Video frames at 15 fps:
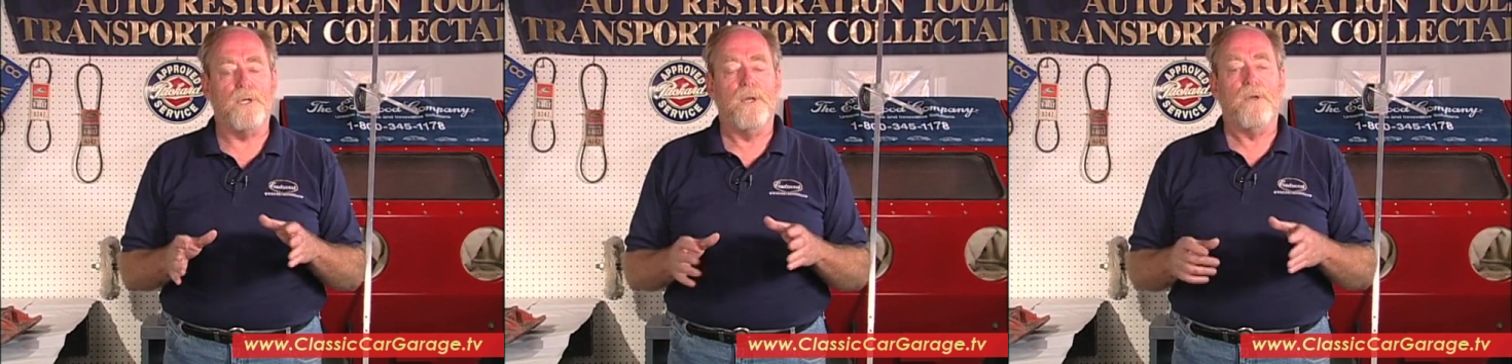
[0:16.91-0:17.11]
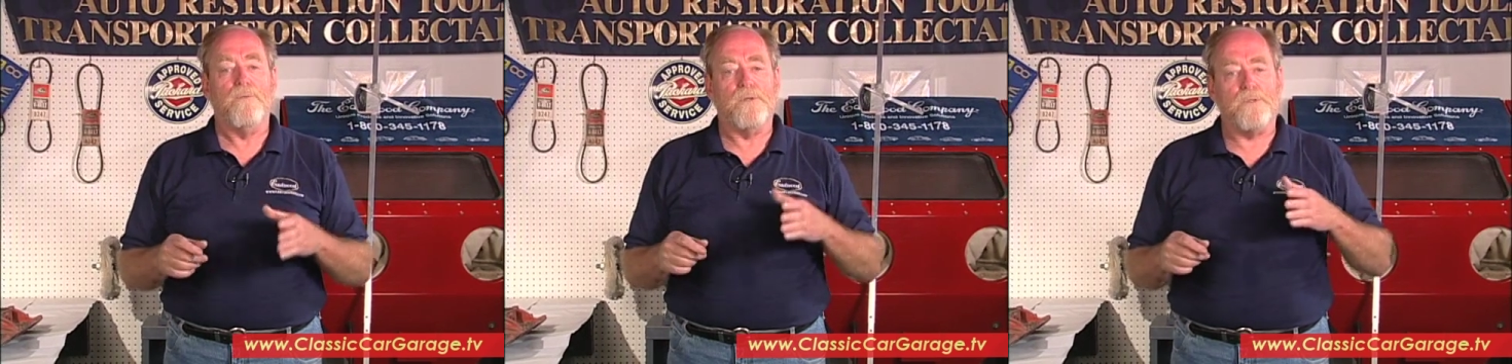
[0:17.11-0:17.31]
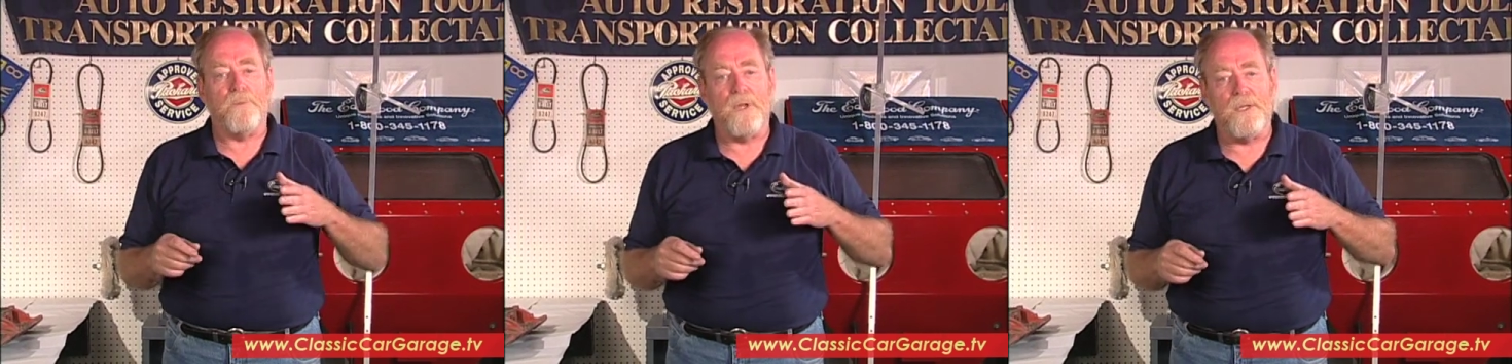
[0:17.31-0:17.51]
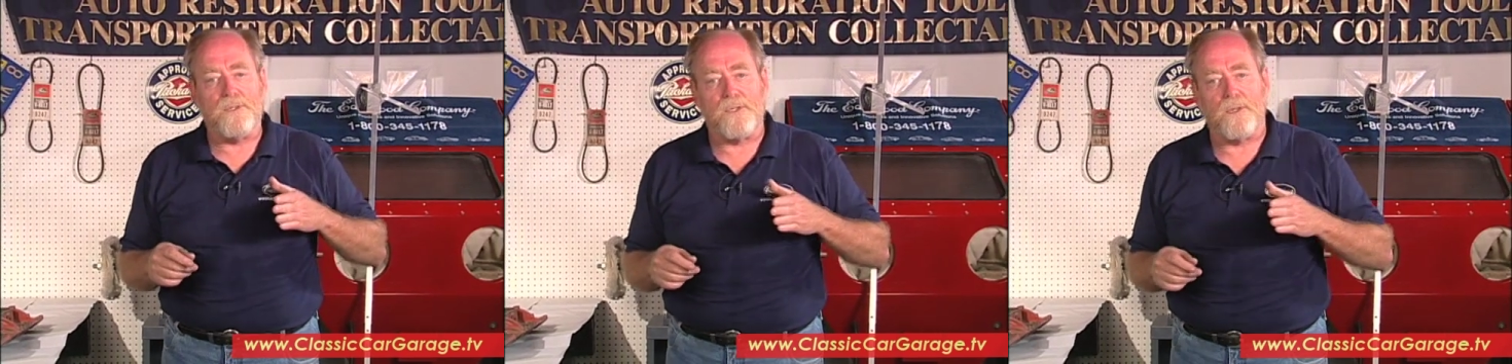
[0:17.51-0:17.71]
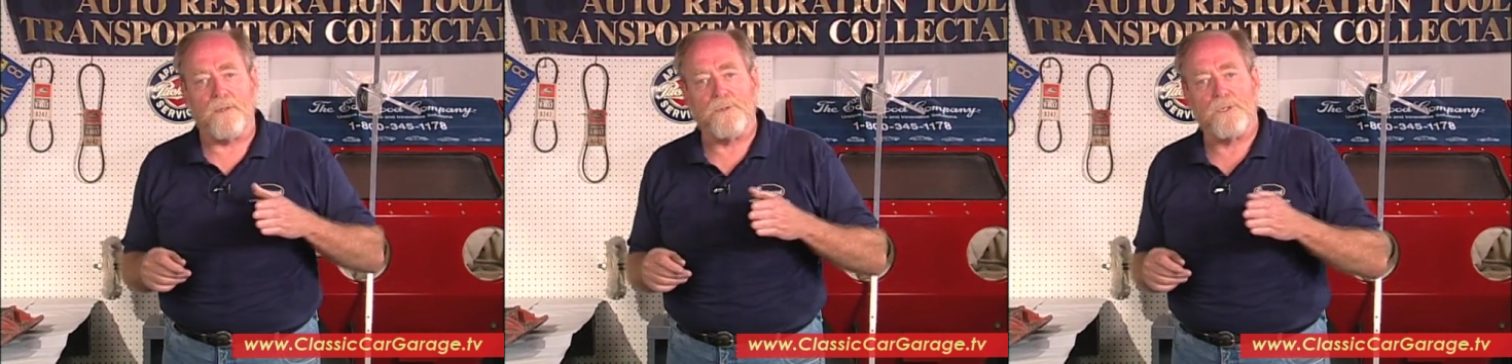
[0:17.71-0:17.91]
which means
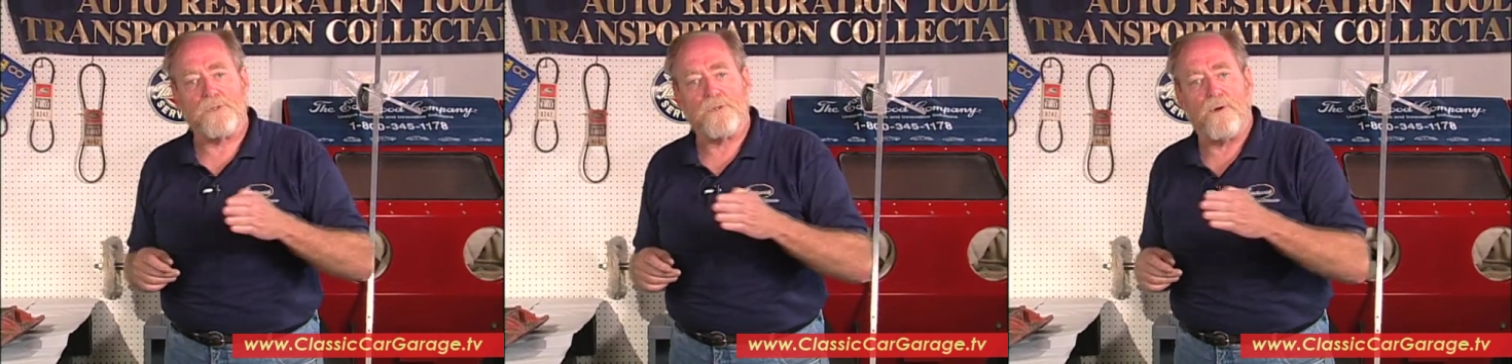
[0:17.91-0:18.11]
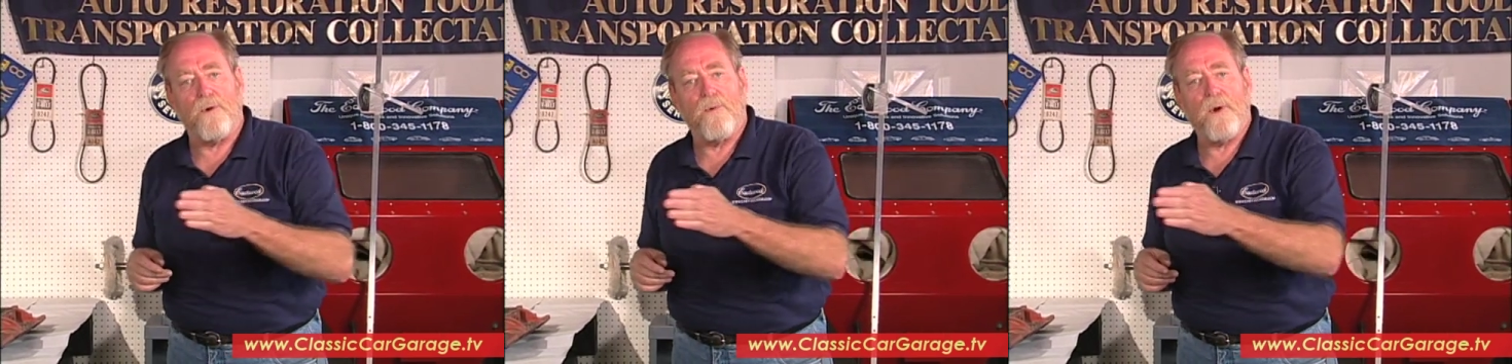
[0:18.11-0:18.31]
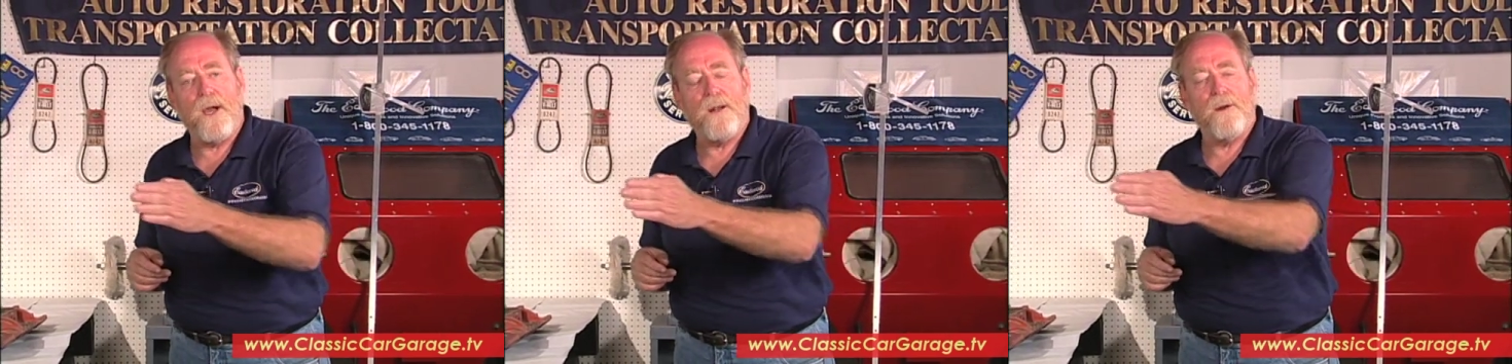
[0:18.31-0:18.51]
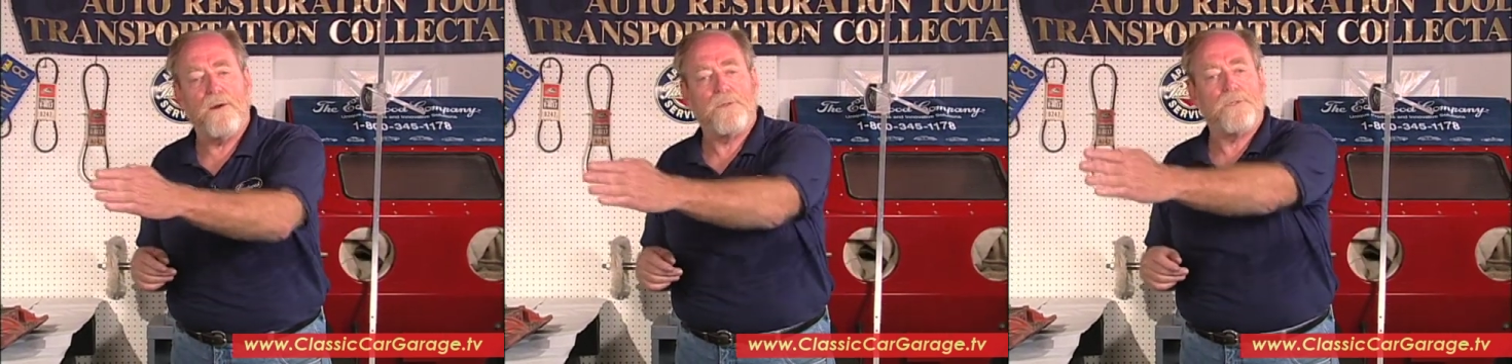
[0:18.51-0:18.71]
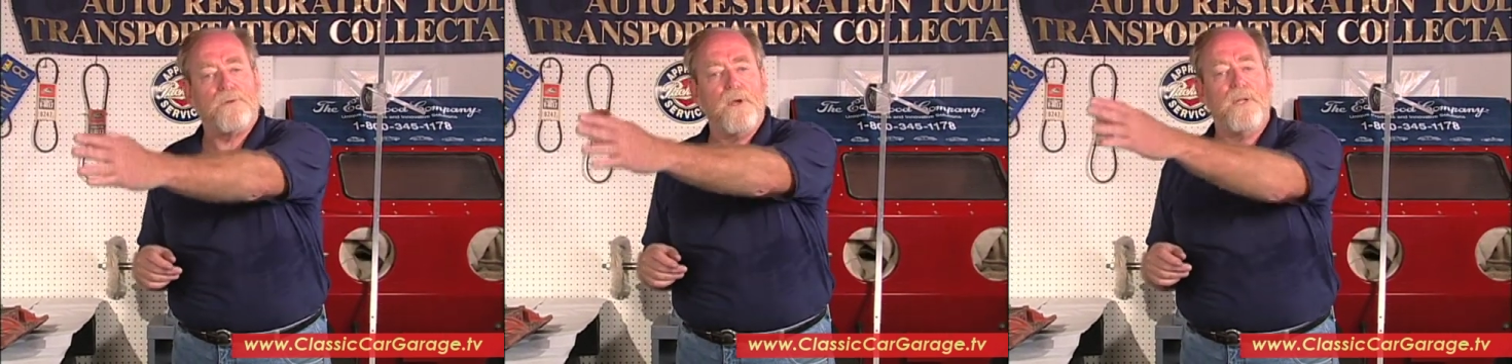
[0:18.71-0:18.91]
it'll just go right on
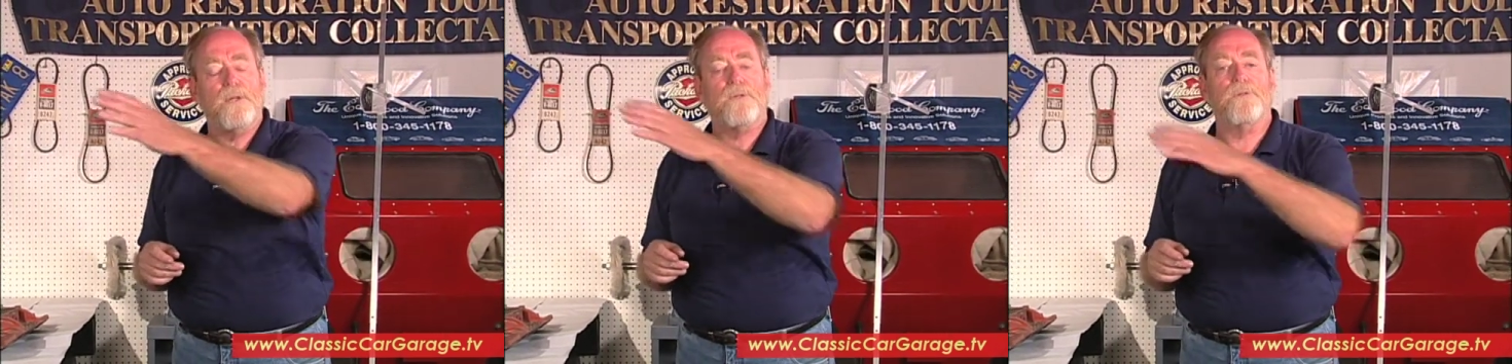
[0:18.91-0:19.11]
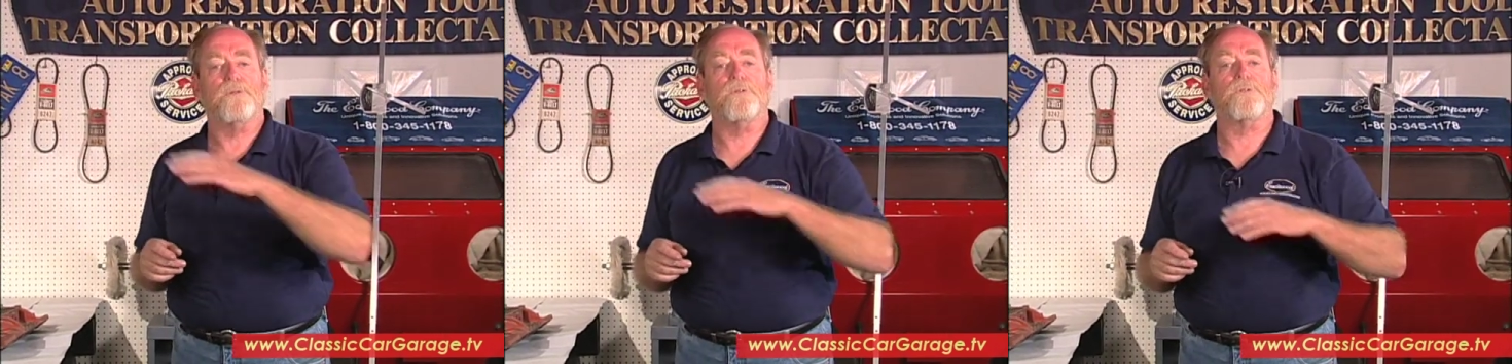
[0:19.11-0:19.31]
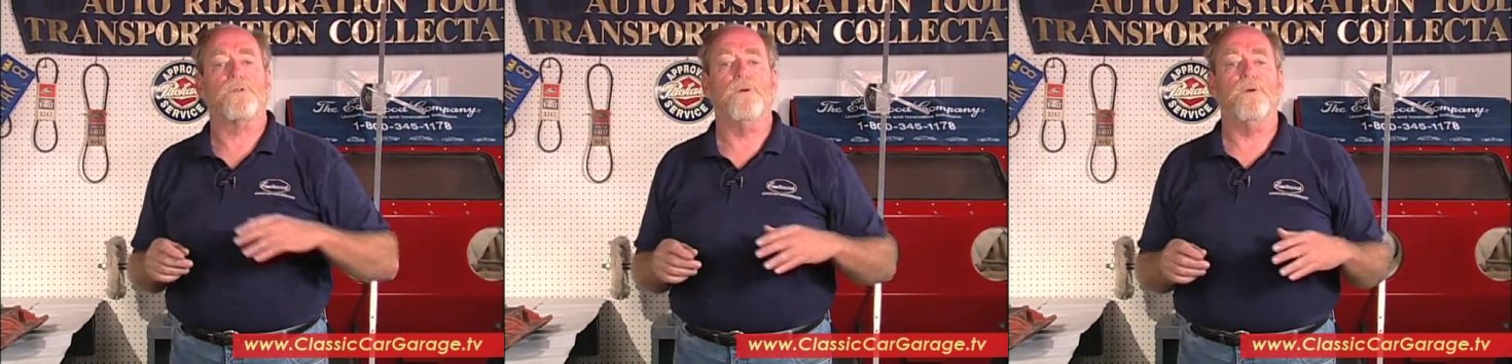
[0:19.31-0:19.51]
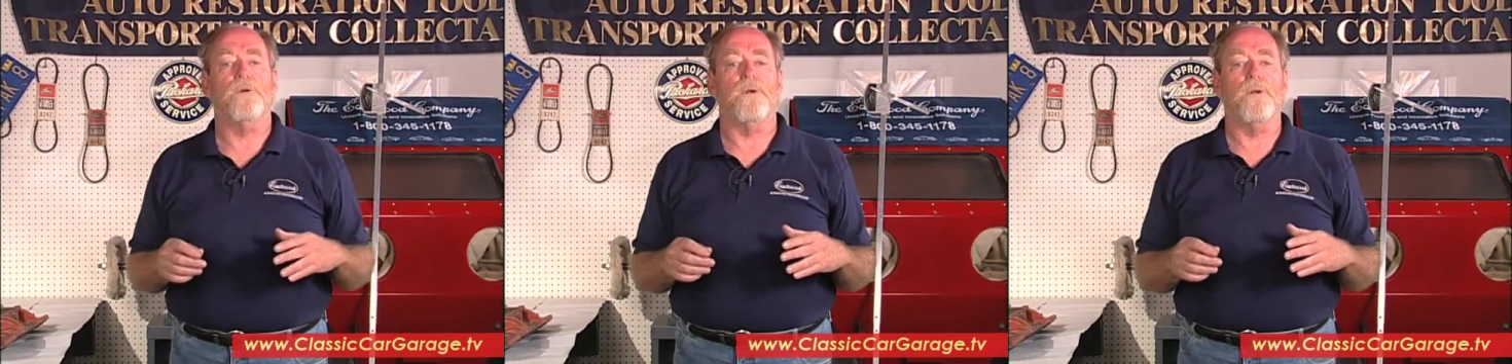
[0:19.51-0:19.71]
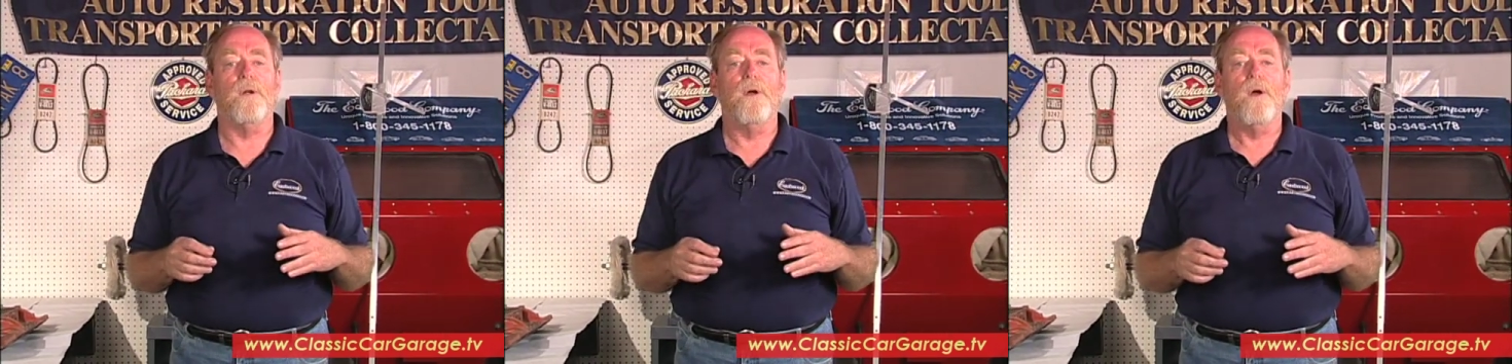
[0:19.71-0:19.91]
straight into the
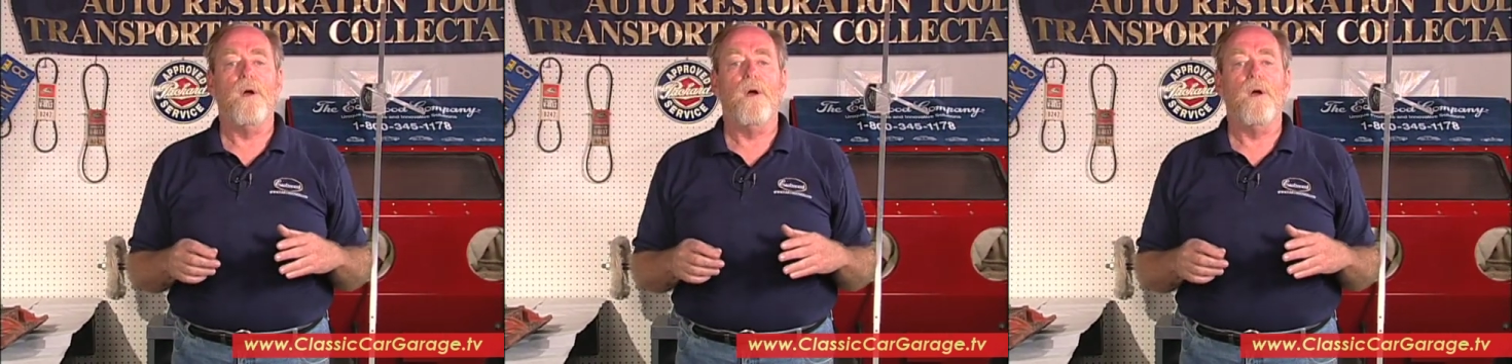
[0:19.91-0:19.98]
turn,